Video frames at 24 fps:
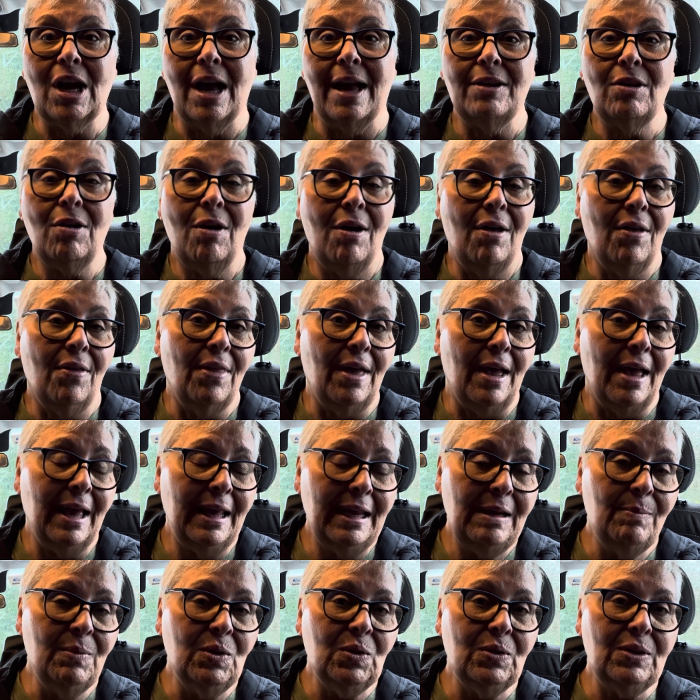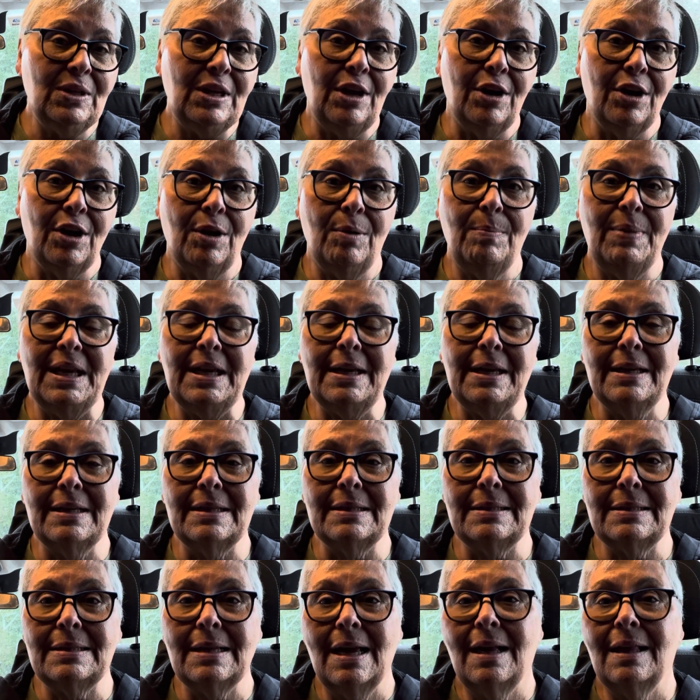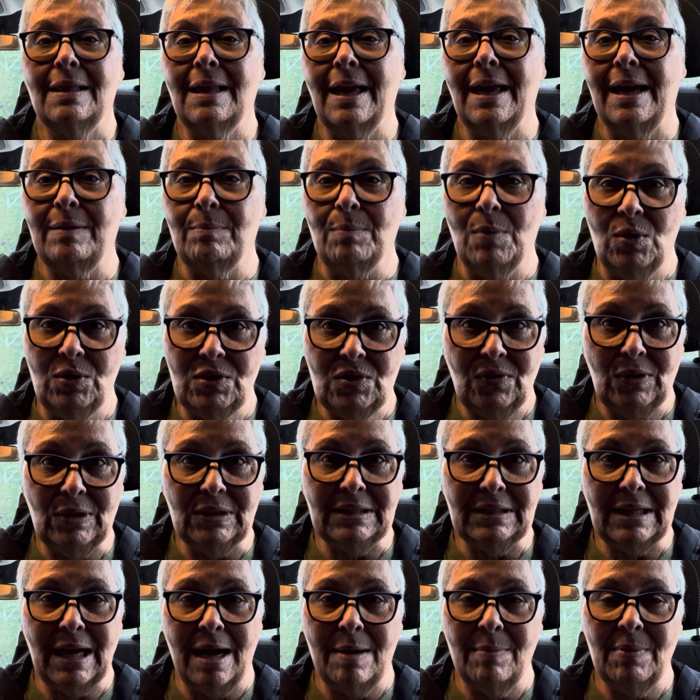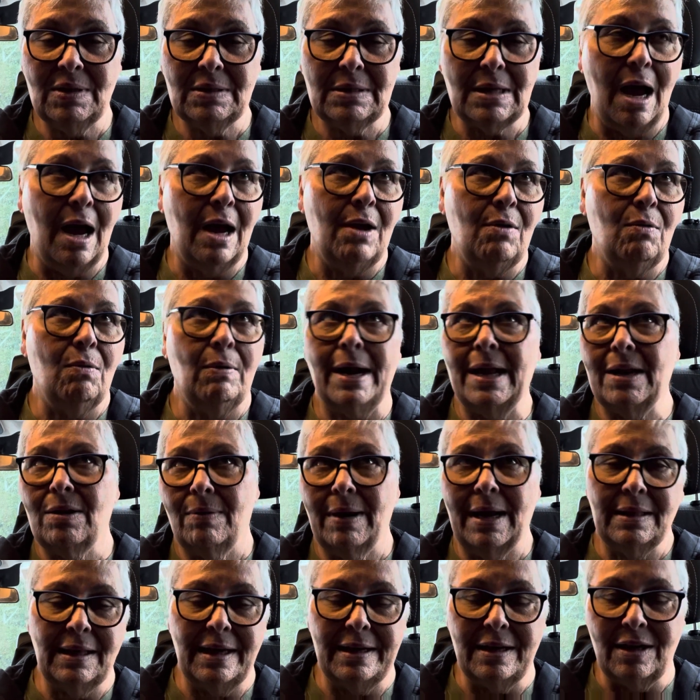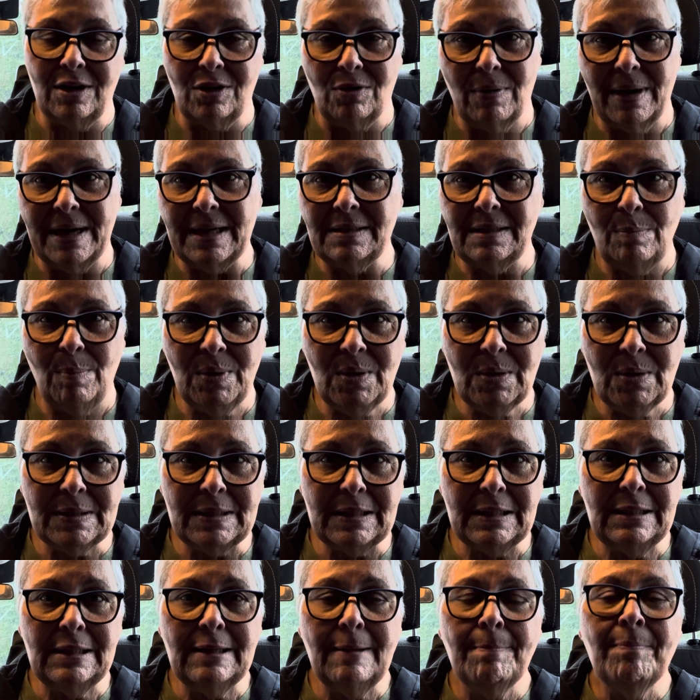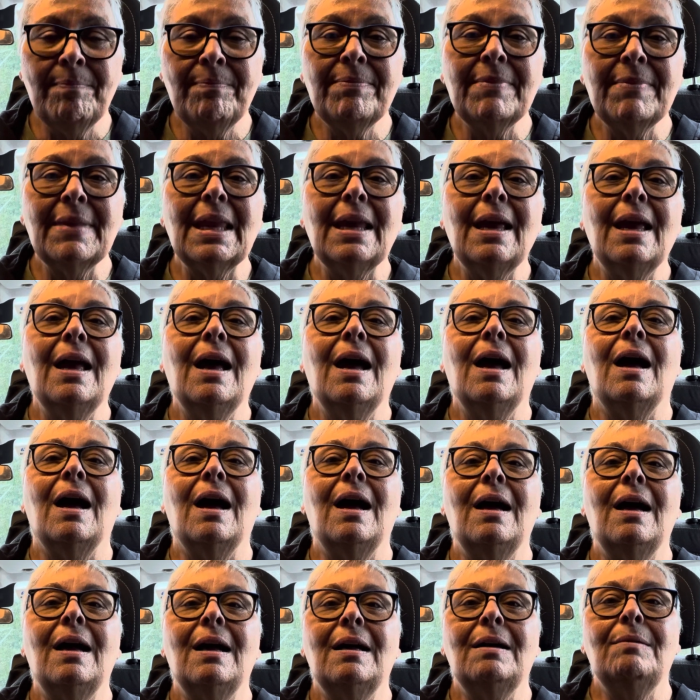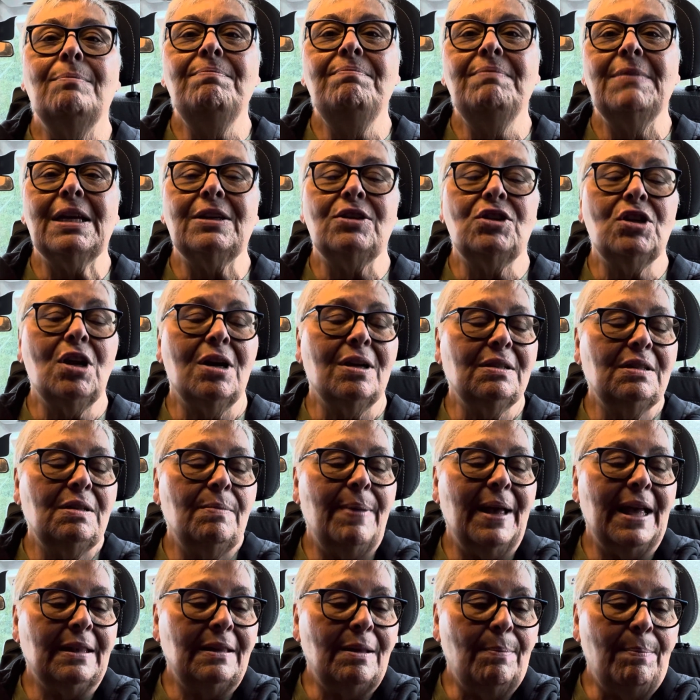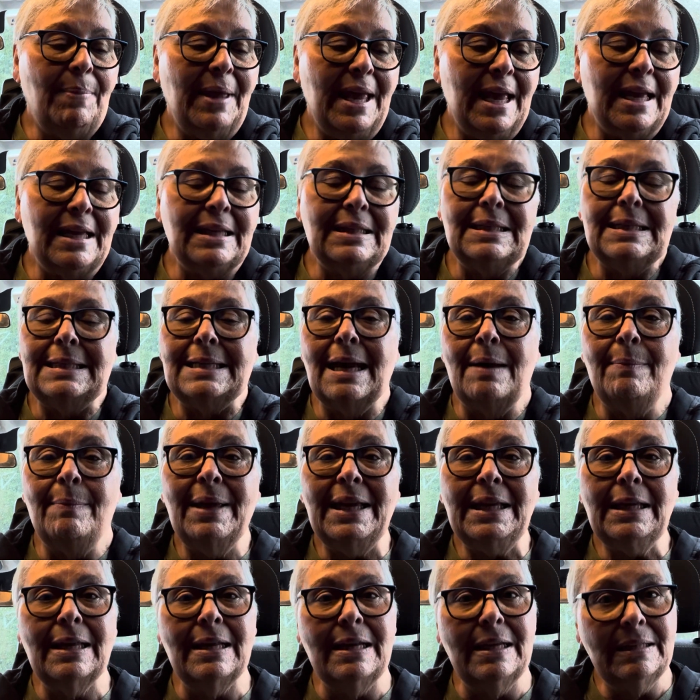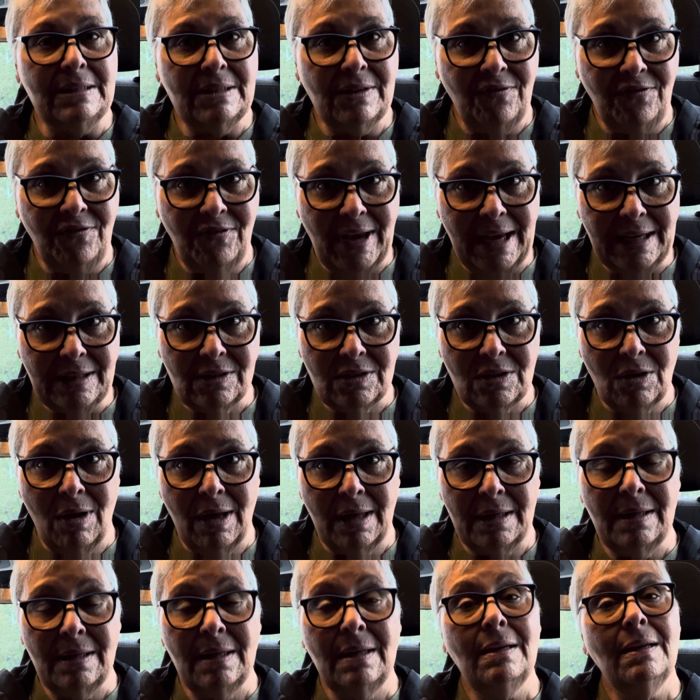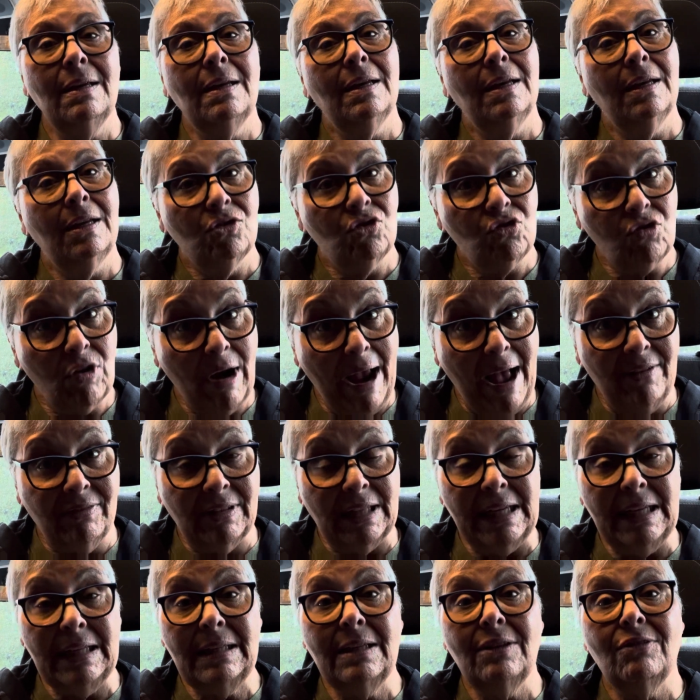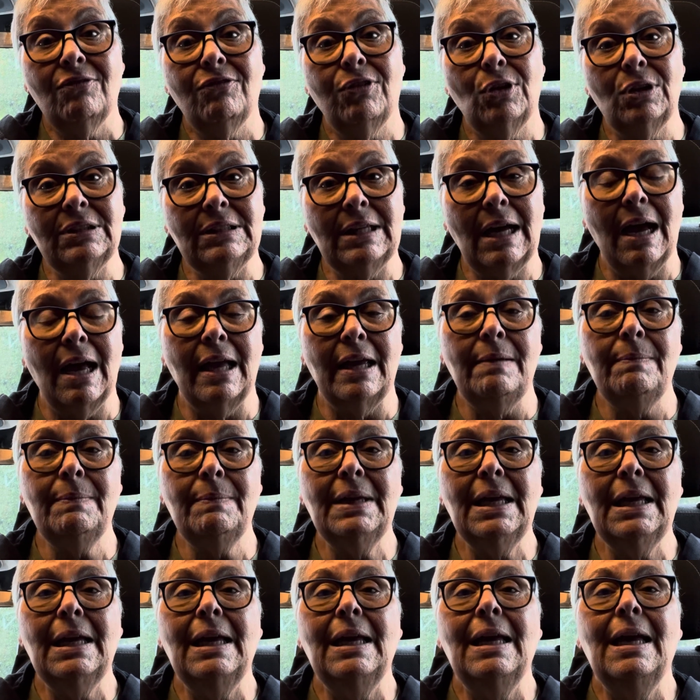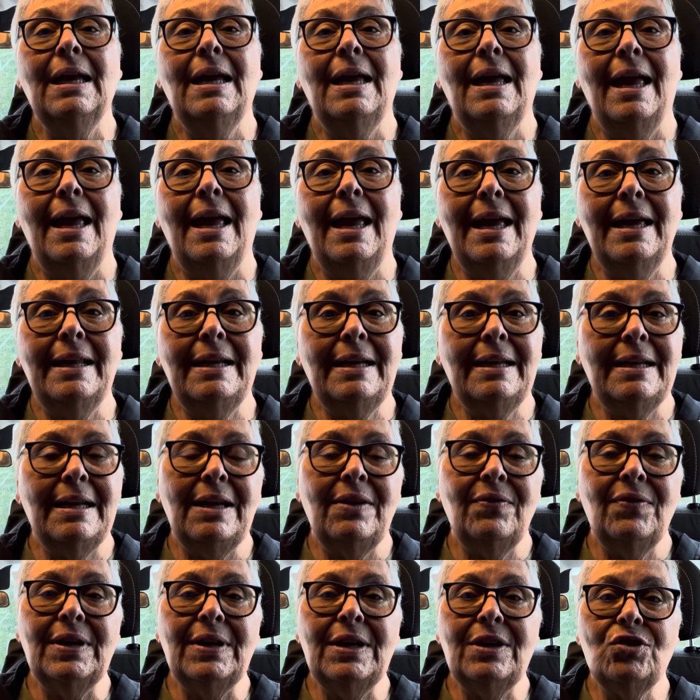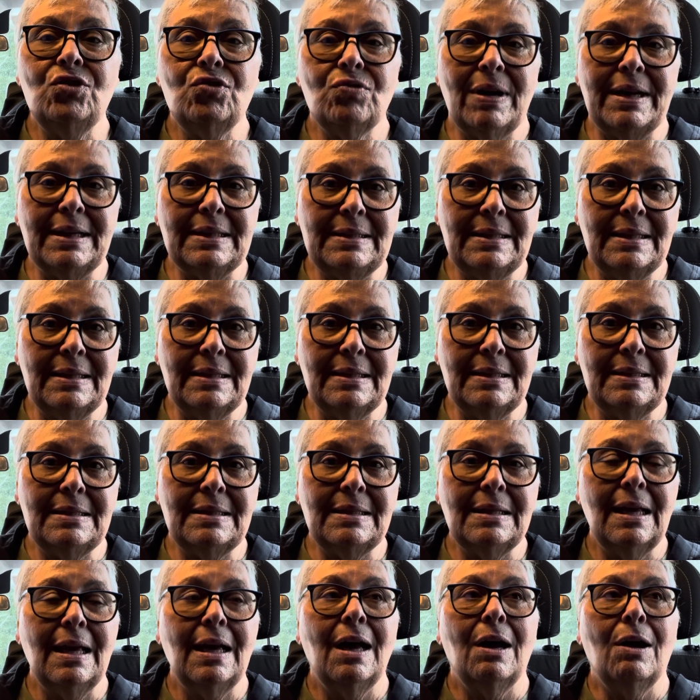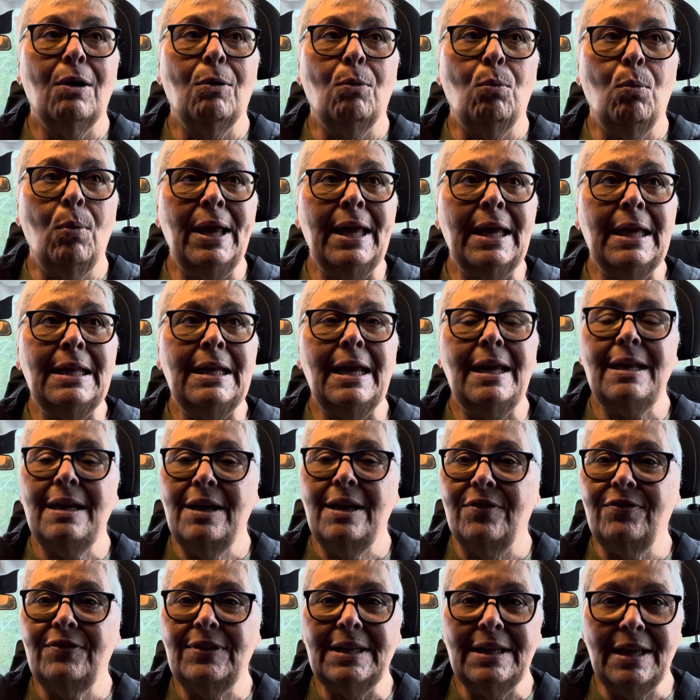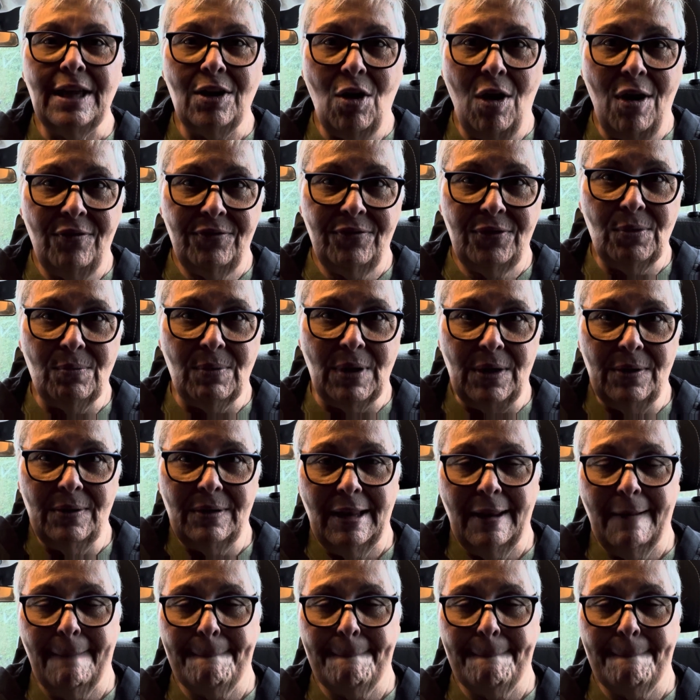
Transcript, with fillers: I call the honeymoon year because like most full-timers, I ran around like a crazy person. Um, it talks about the pandemic and its effects on traveling full-time. And it even addresses when and if to get off the road.